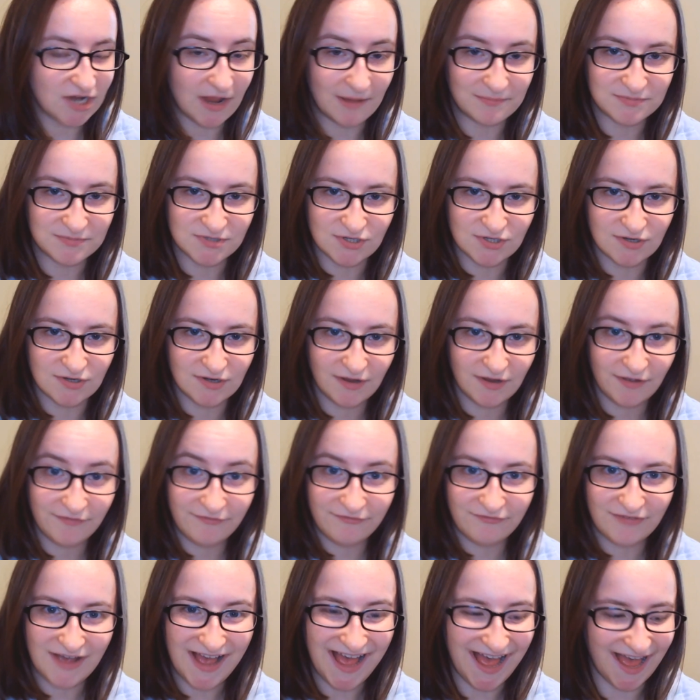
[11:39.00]
Chapter
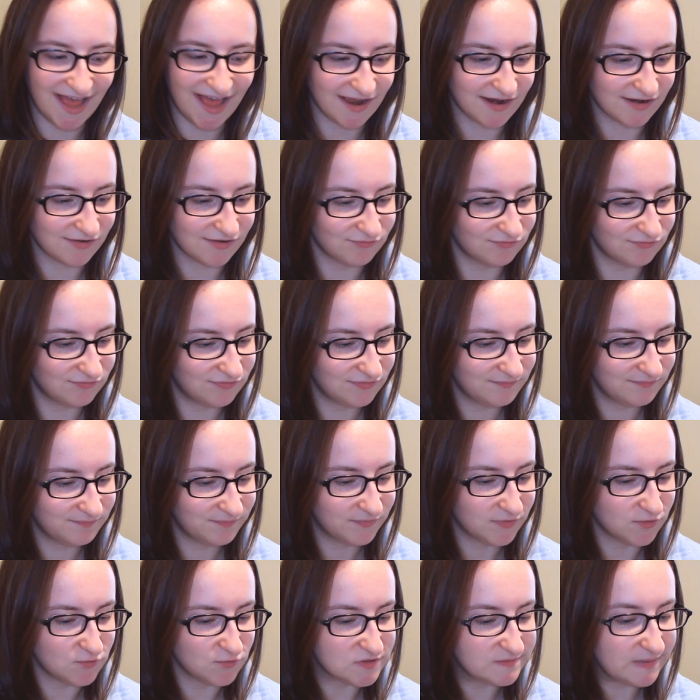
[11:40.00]
5.
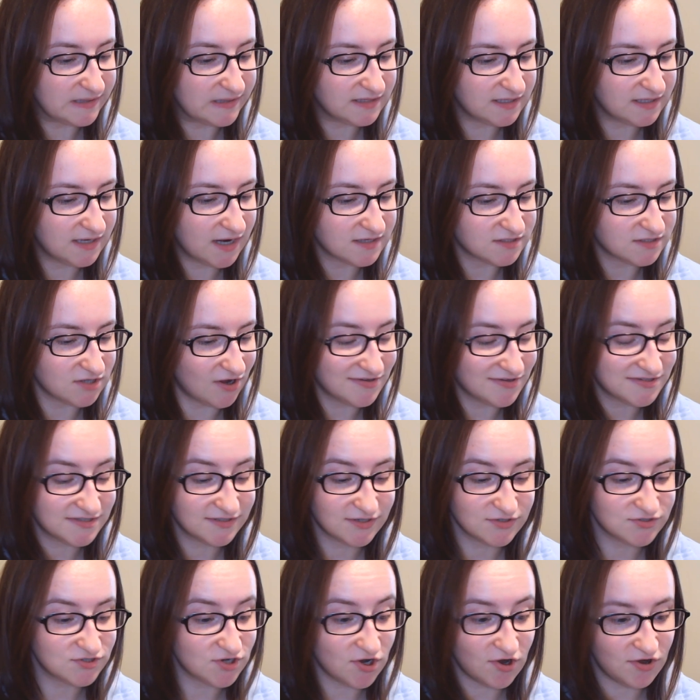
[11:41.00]
You spent the night
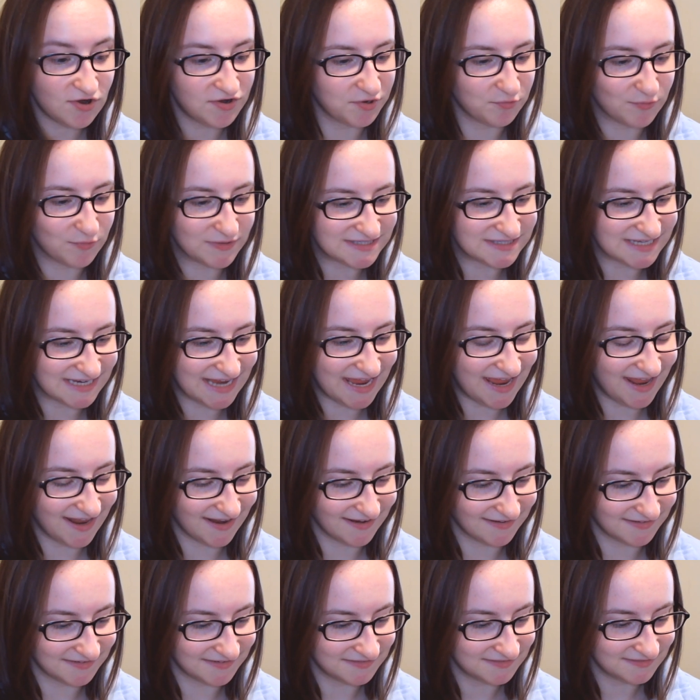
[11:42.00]
tossing and turning once
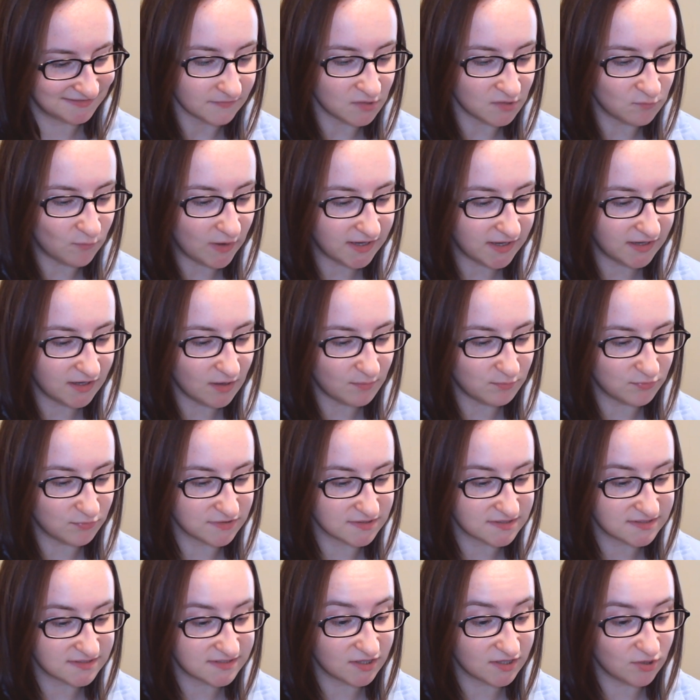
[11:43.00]
again, and waking up
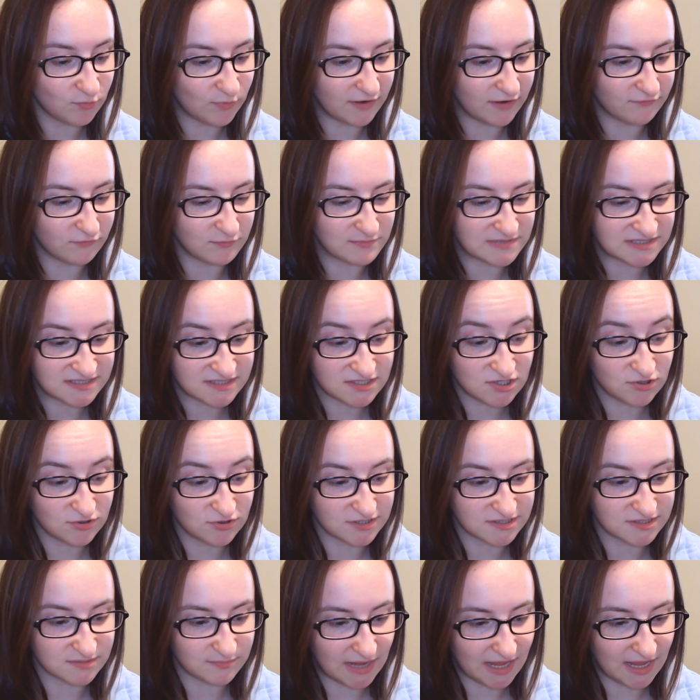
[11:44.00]
with the silhouette of a
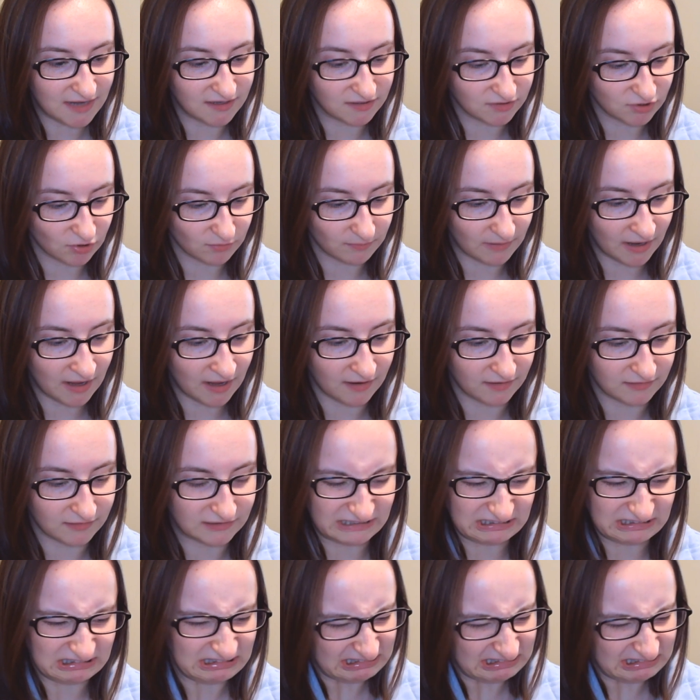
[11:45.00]
mysterious man in your mind.